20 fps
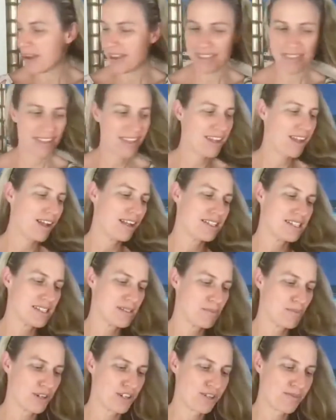I think I
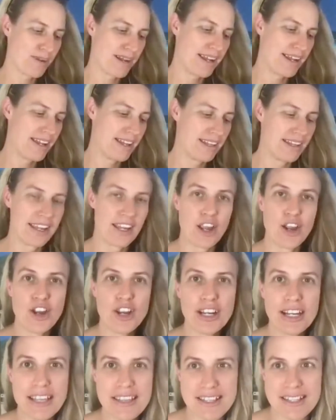did brush my hair like
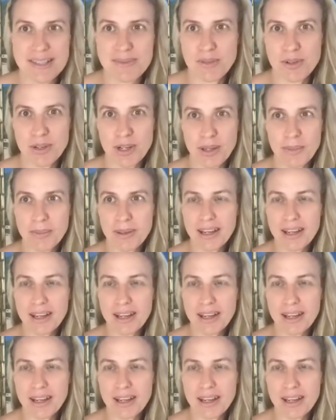early this morning,